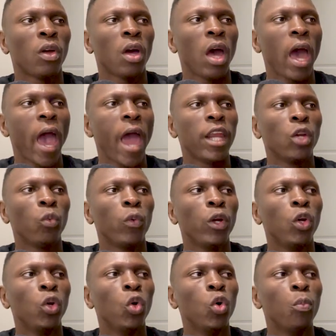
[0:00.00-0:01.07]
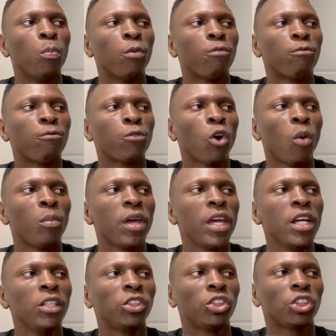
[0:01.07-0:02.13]
and we loop from
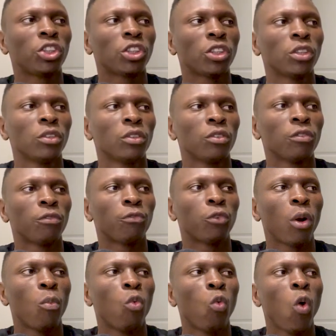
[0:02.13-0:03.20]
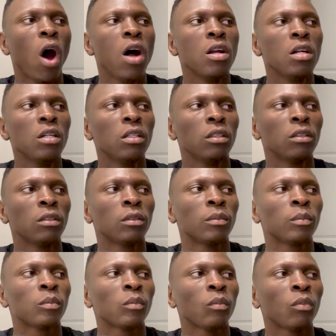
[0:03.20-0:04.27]
1
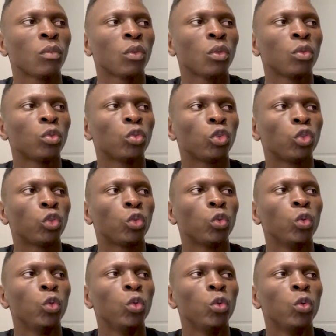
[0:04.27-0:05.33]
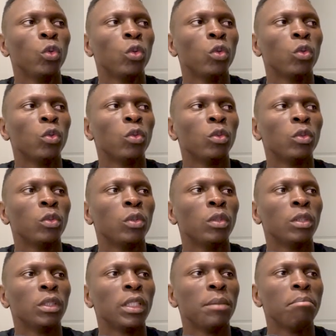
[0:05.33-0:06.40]
to
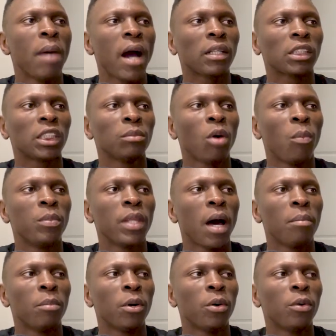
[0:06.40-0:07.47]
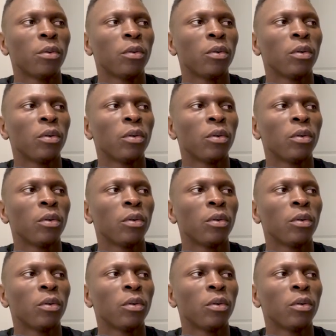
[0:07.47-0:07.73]
the maximum number.